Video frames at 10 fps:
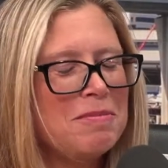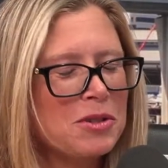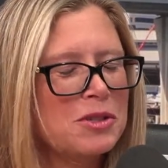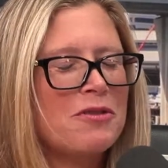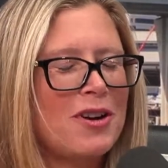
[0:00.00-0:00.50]

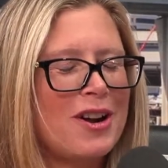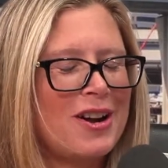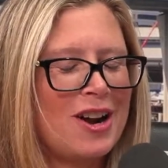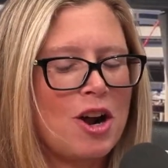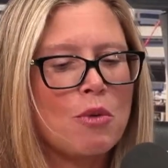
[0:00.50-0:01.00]
of
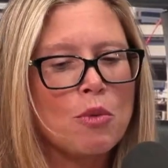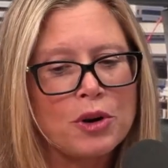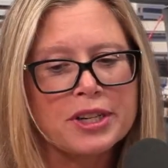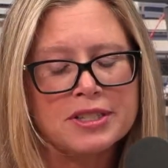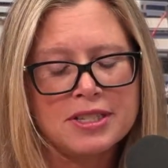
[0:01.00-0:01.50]
our
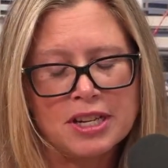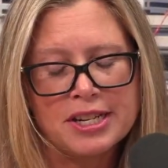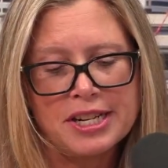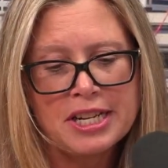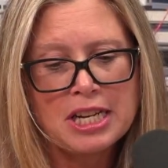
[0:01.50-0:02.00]
work is
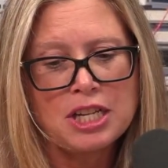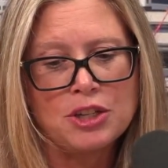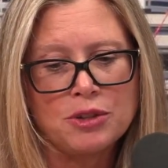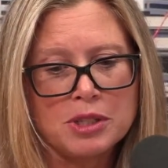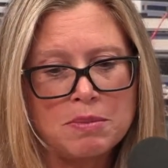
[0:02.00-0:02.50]
done,
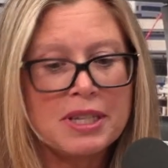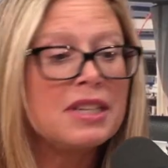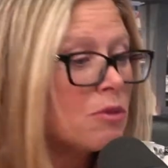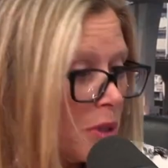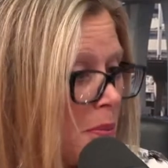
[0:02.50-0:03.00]

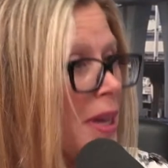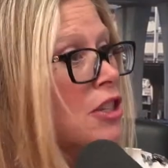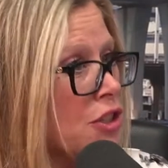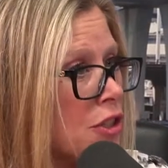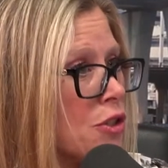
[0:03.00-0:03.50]
speaking with
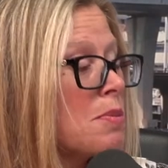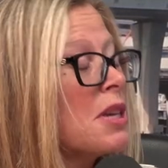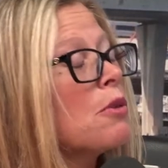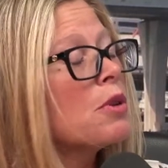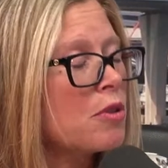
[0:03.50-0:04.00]
patients or
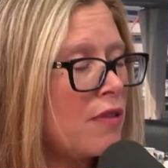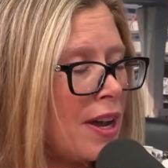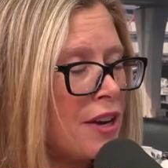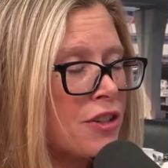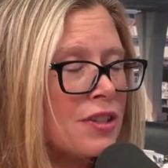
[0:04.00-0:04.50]
speaking with
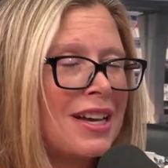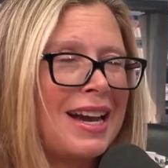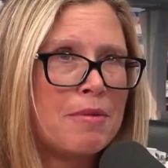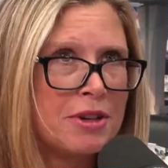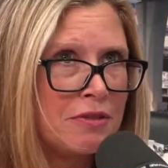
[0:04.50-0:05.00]
providers,
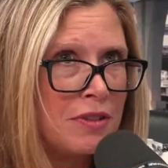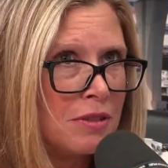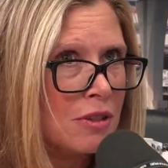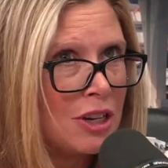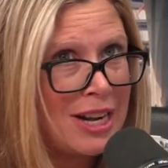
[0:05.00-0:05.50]

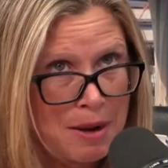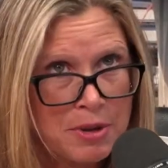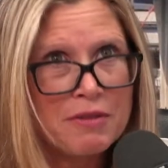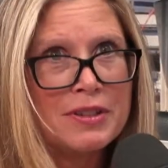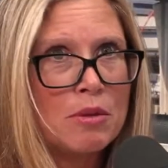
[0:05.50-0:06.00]

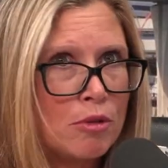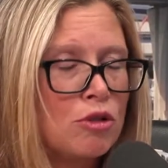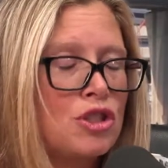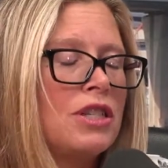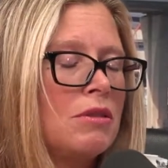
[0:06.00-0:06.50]
collaboratively
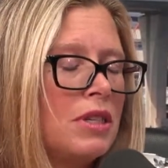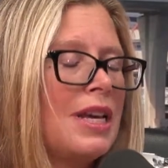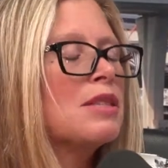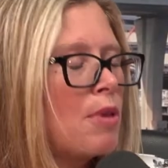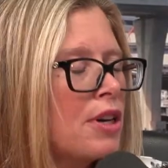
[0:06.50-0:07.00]
approaching
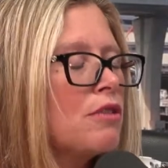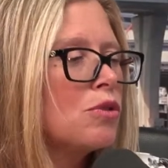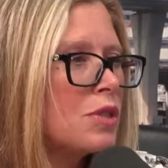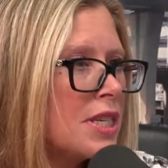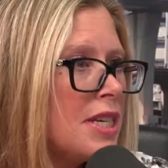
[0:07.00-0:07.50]
as part of
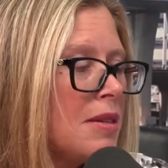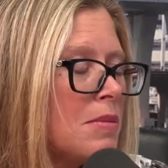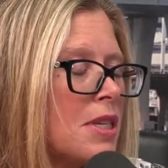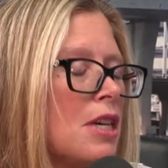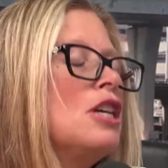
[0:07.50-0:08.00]
those
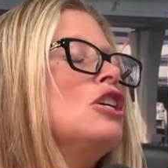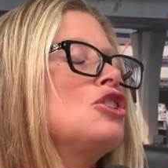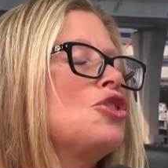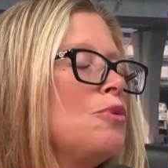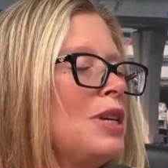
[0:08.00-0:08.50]
teams
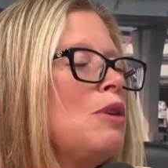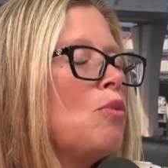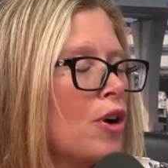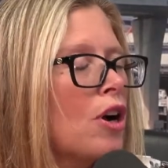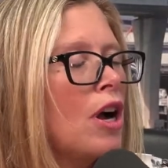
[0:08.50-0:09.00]
to really
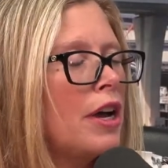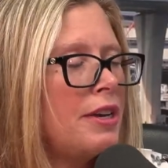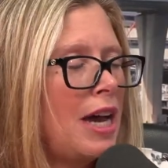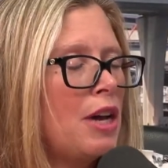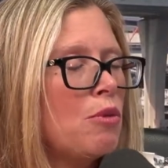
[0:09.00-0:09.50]
work
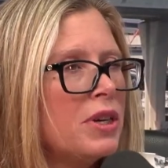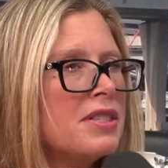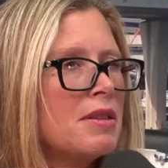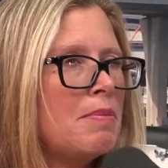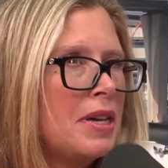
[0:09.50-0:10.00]
on what
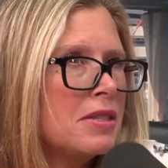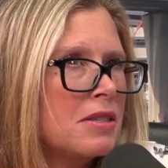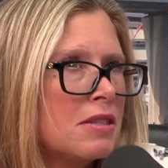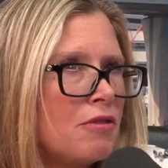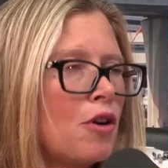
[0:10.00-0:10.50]
is the
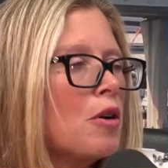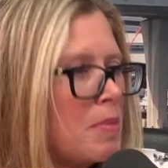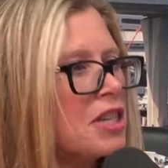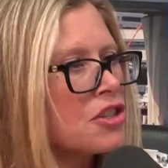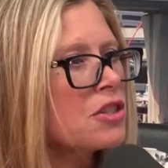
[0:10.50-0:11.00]
best for our
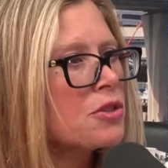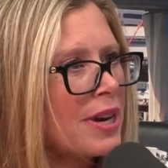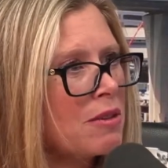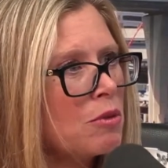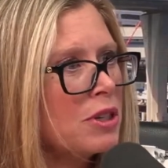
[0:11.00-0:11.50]
patients,
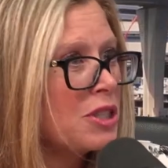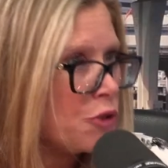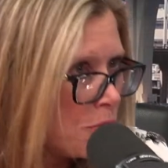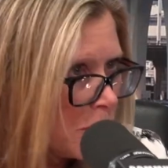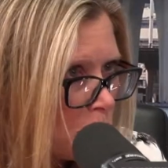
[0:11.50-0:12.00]
right? What
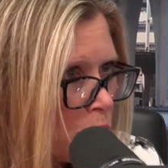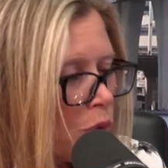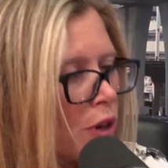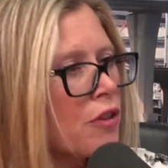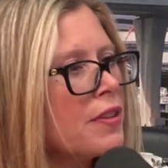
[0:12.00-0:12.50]
treatments would
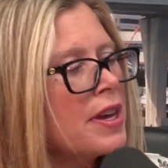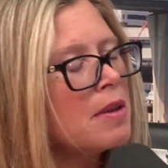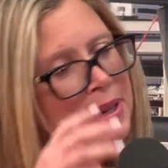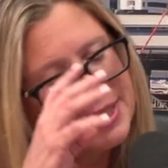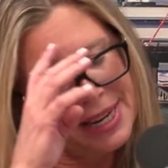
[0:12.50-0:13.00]
work for
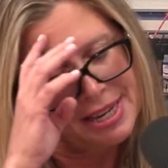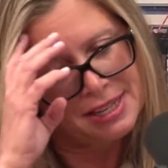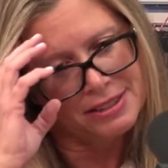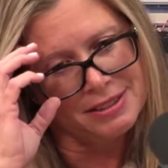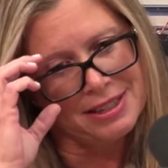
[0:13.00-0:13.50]
them,
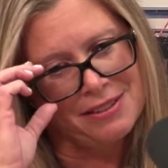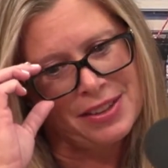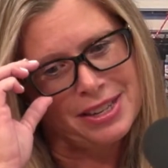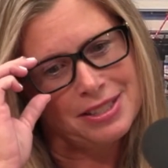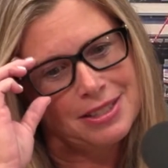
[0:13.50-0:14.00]
and
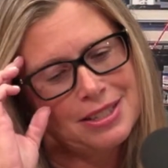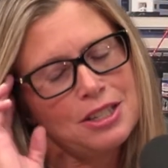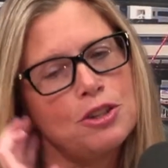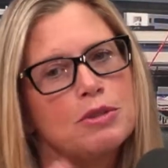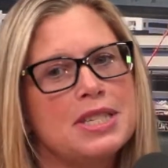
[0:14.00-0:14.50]
that is,
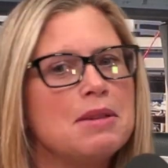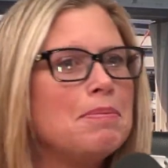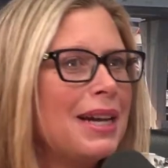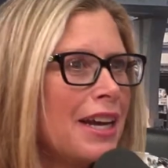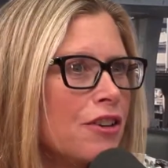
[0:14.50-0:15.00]
team
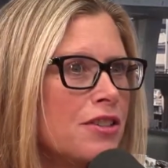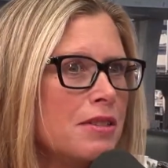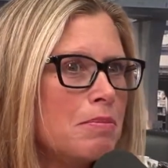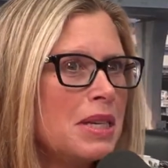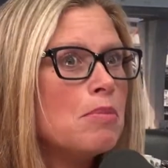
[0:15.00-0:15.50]
players
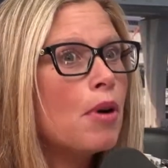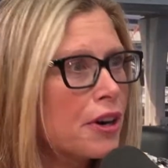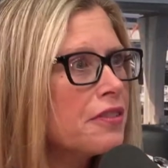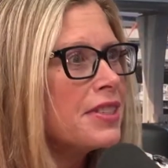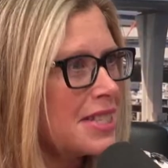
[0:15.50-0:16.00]
and being part
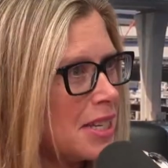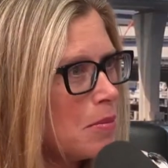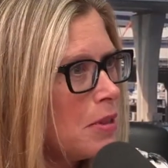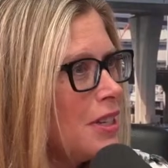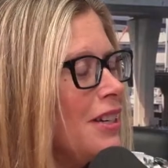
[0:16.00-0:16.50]
of the
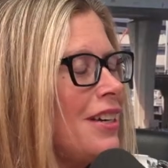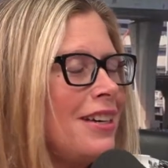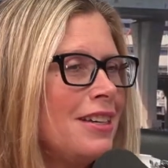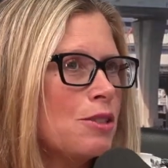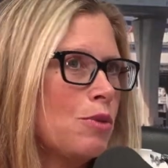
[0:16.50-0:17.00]
team
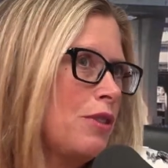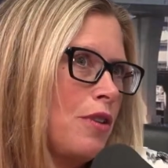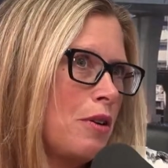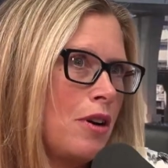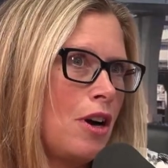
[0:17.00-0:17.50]
is one of
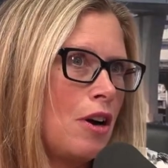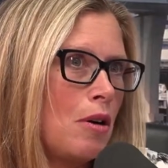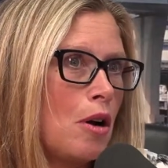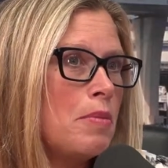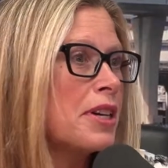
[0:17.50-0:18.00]

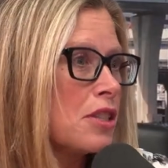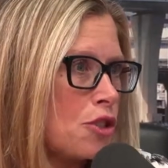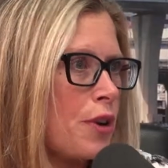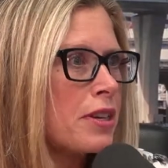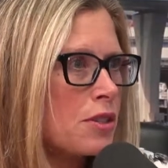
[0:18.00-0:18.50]
our biggest
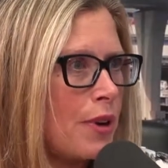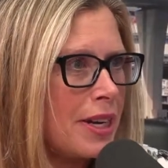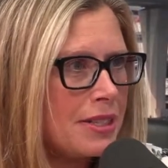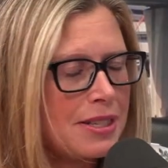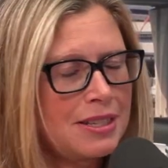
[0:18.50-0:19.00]
strengths, right?
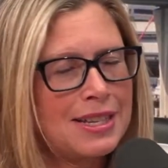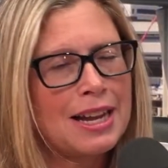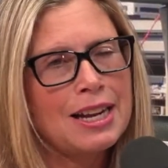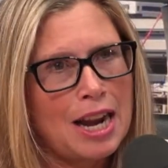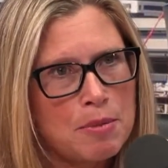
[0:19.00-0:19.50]
Is that
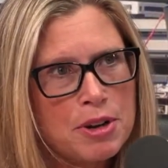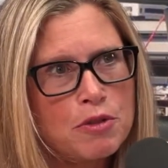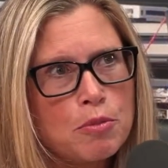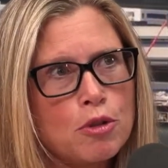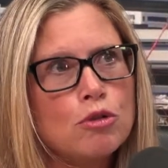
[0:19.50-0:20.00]
collaborative
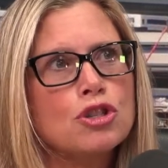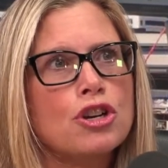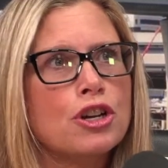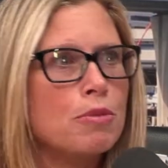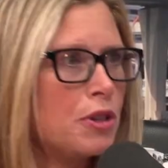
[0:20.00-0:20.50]
approach, our
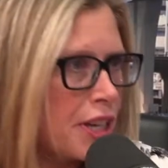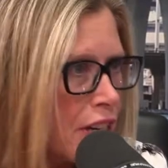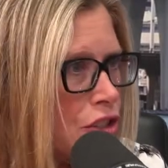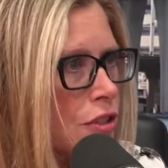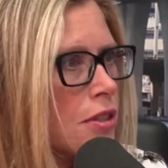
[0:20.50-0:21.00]

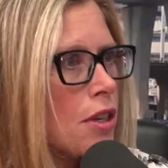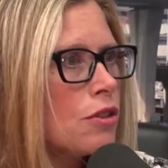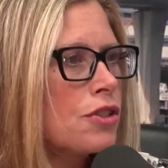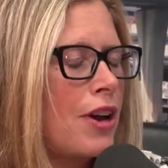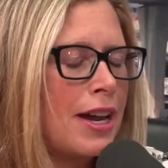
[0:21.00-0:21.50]
communication
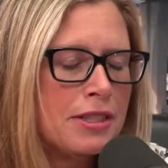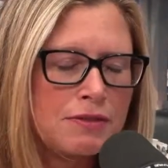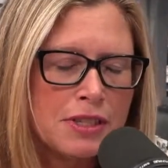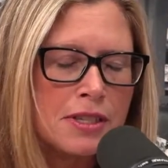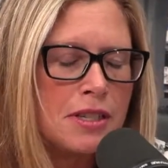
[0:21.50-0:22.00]
skills, our active listening